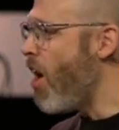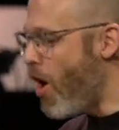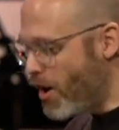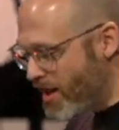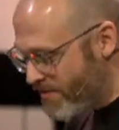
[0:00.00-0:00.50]

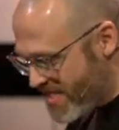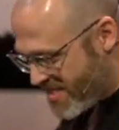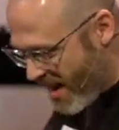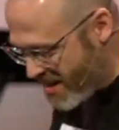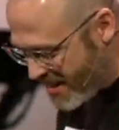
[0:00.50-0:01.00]
all of a
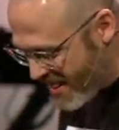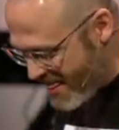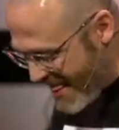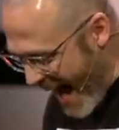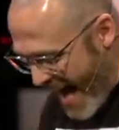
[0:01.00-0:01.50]

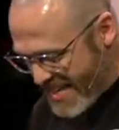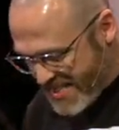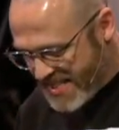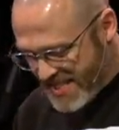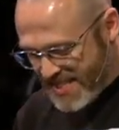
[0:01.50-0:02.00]
sudden
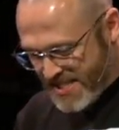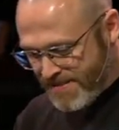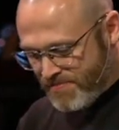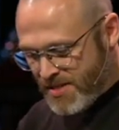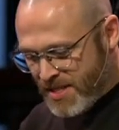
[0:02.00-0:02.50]
that
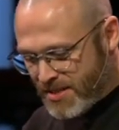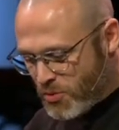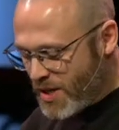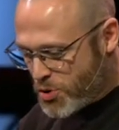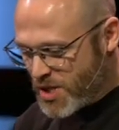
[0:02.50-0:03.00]

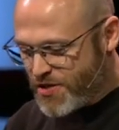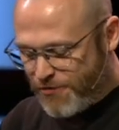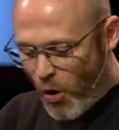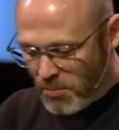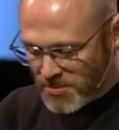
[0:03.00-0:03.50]
which was
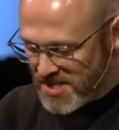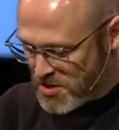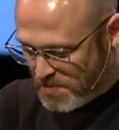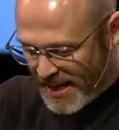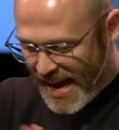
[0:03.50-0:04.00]

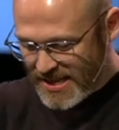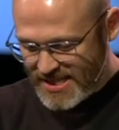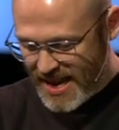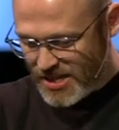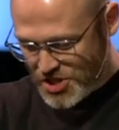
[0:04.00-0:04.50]
formless began to
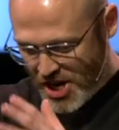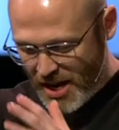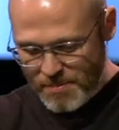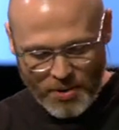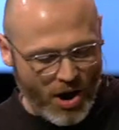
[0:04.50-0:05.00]
take
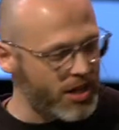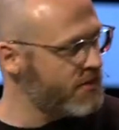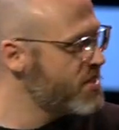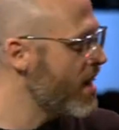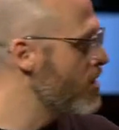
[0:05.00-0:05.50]
shape. All
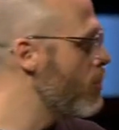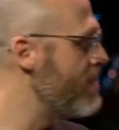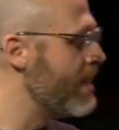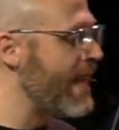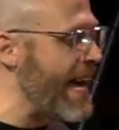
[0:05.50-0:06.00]
of a sudden,
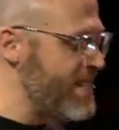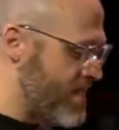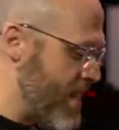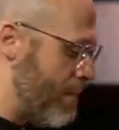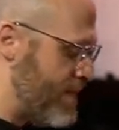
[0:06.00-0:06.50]
when the light
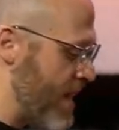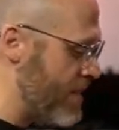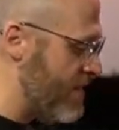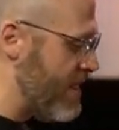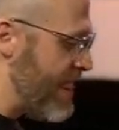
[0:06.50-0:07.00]
stepped
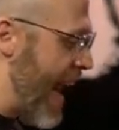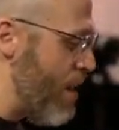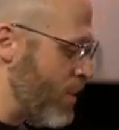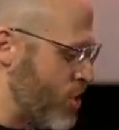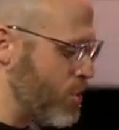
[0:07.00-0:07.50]
in,
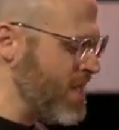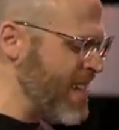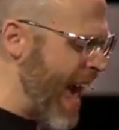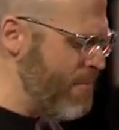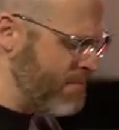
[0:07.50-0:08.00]
that which
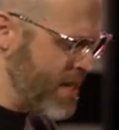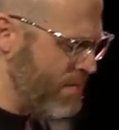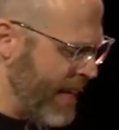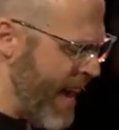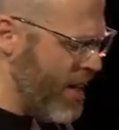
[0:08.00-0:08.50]
was empty
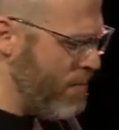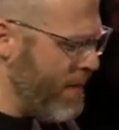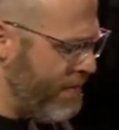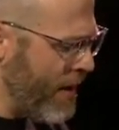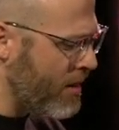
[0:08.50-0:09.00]
began to
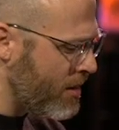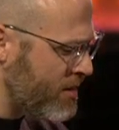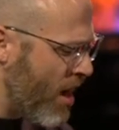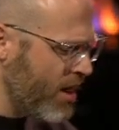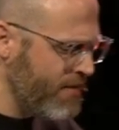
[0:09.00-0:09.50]
be
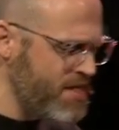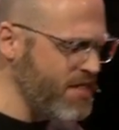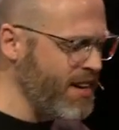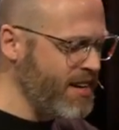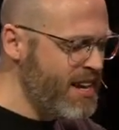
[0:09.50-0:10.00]
filled. All of a
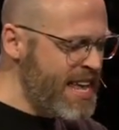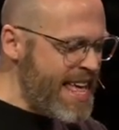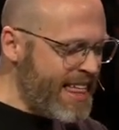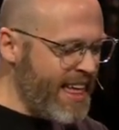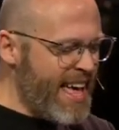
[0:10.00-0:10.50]
sudden,
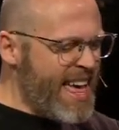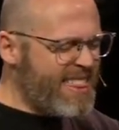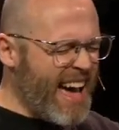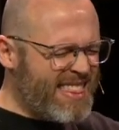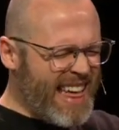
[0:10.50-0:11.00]

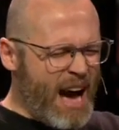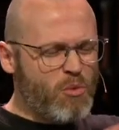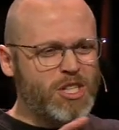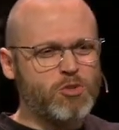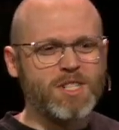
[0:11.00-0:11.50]

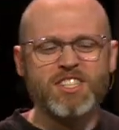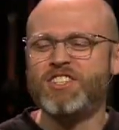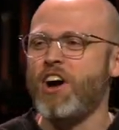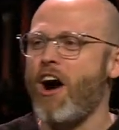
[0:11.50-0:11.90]
that which was